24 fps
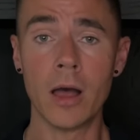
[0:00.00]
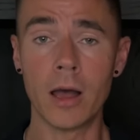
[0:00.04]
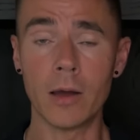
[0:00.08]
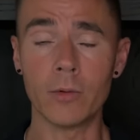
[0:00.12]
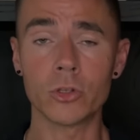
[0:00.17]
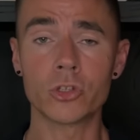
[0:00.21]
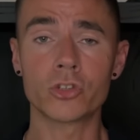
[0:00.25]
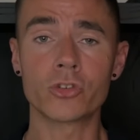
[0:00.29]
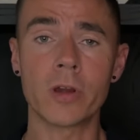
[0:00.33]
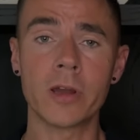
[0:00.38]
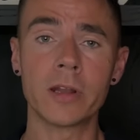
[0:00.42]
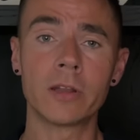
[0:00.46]
I
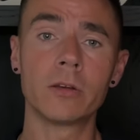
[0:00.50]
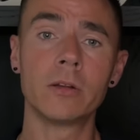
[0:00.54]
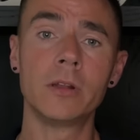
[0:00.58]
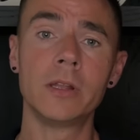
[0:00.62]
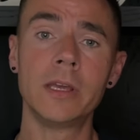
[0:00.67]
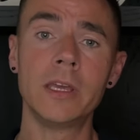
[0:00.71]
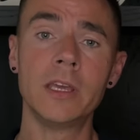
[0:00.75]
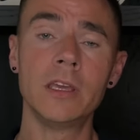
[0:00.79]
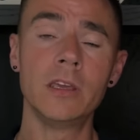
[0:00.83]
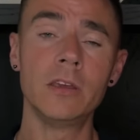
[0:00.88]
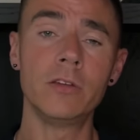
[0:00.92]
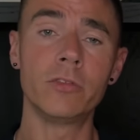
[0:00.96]
will try to
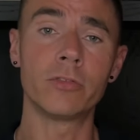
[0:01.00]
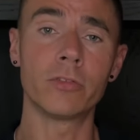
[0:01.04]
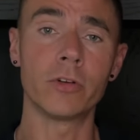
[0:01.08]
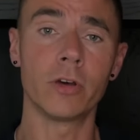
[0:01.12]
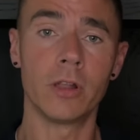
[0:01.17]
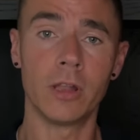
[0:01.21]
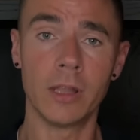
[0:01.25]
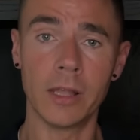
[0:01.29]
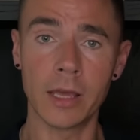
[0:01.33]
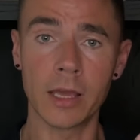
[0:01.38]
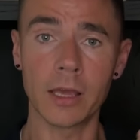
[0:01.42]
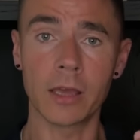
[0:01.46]
leave
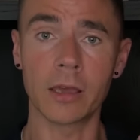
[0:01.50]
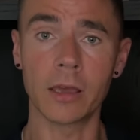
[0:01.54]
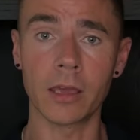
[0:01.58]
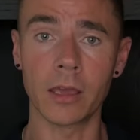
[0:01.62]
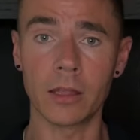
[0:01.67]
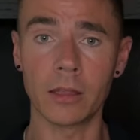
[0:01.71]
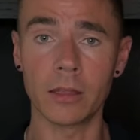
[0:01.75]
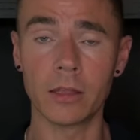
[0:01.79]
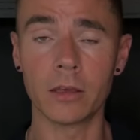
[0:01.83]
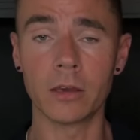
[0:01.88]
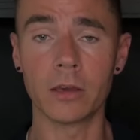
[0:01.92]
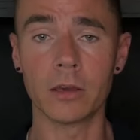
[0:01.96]
a link
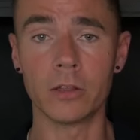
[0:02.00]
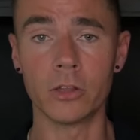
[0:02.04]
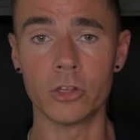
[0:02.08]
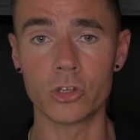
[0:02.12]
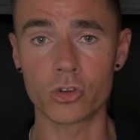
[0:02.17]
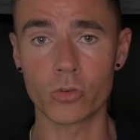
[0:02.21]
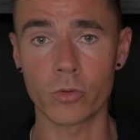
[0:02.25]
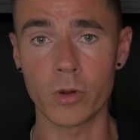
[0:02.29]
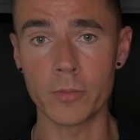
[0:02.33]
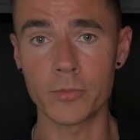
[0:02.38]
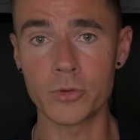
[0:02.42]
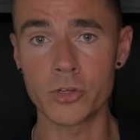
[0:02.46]
in the
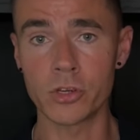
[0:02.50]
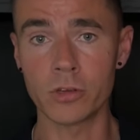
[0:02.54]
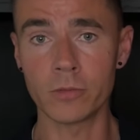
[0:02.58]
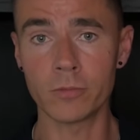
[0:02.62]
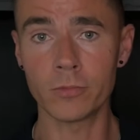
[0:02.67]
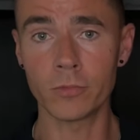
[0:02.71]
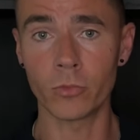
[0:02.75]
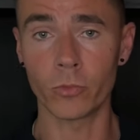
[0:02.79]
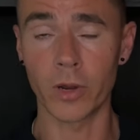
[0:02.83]
description